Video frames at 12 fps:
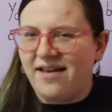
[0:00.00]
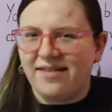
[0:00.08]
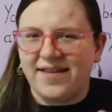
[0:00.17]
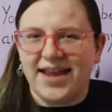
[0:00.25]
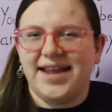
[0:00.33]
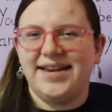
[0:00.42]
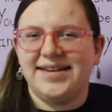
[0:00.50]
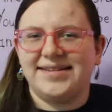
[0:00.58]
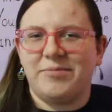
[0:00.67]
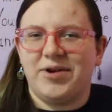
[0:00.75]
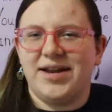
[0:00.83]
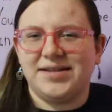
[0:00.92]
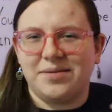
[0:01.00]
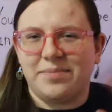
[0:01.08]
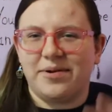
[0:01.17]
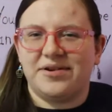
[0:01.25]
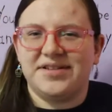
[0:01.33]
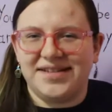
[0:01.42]
liking someone as a
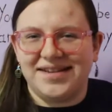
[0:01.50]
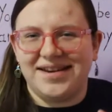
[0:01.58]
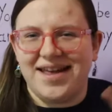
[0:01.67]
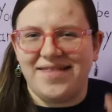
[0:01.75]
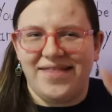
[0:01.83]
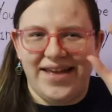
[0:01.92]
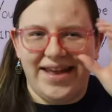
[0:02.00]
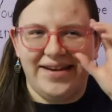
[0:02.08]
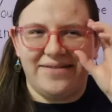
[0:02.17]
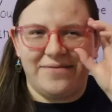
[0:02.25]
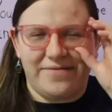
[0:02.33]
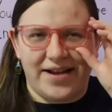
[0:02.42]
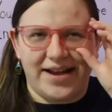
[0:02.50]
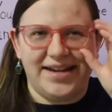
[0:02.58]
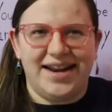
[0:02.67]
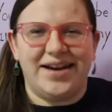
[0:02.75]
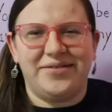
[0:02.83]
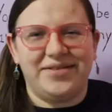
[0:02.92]
person and then
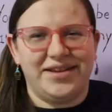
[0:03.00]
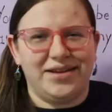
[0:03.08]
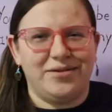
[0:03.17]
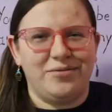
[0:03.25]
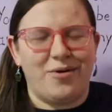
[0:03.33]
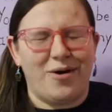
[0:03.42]
finding out that you